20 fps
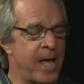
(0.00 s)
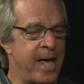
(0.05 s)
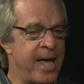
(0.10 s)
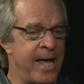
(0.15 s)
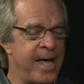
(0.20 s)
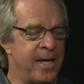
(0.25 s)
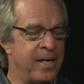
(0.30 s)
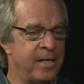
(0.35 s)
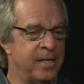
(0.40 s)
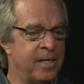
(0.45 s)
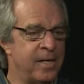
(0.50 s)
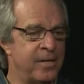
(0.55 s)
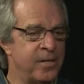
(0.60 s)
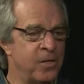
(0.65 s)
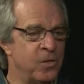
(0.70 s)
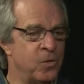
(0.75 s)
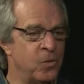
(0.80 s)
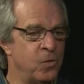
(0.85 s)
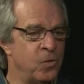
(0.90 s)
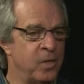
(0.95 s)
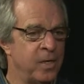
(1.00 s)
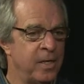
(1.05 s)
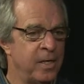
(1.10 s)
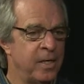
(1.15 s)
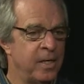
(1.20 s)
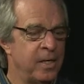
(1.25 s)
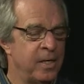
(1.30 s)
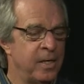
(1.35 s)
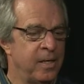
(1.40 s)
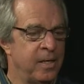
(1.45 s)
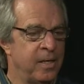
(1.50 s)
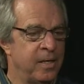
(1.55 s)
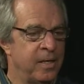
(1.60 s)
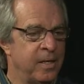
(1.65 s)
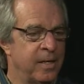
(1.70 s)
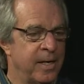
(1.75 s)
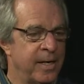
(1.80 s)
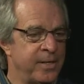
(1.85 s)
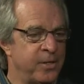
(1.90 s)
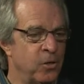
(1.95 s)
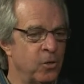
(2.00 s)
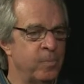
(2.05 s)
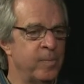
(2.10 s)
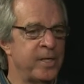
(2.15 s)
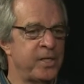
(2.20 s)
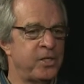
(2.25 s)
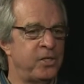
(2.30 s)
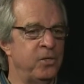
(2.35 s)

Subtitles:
And though I told my